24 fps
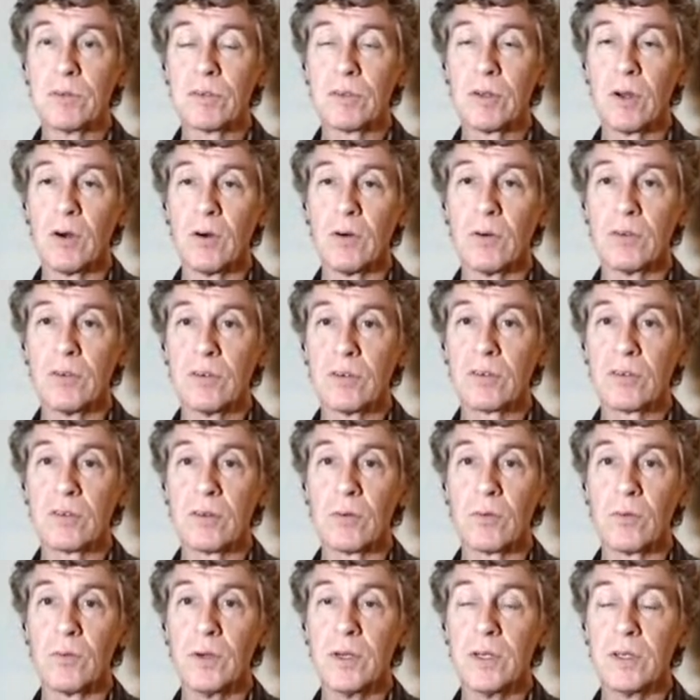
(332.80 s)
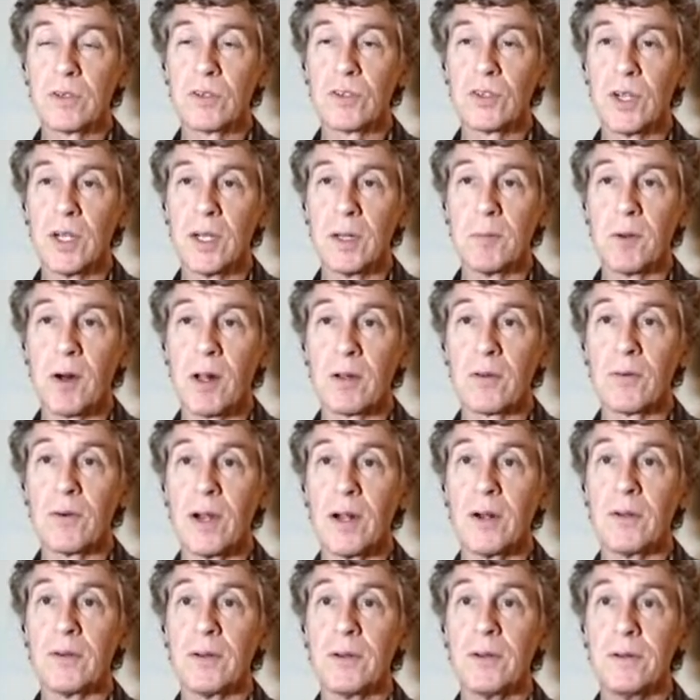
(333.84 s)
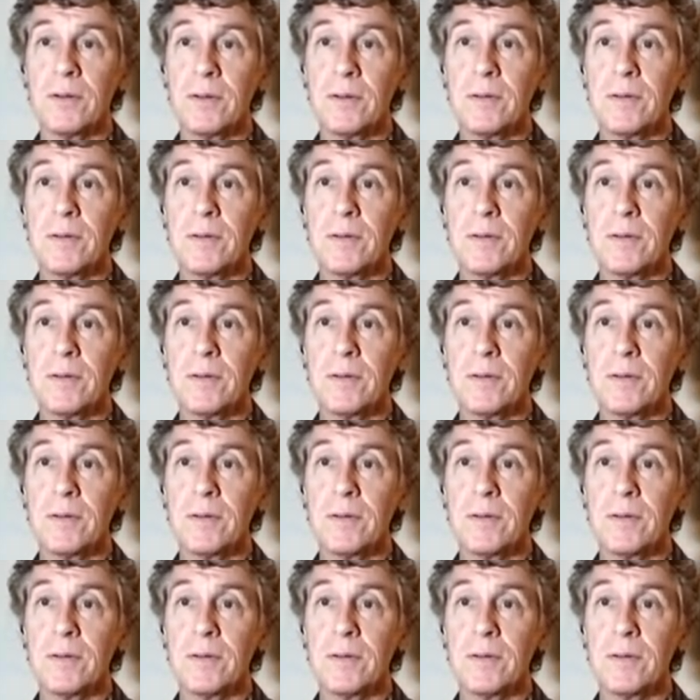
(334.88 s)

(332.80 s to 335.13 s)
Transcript: So just a real shame all around.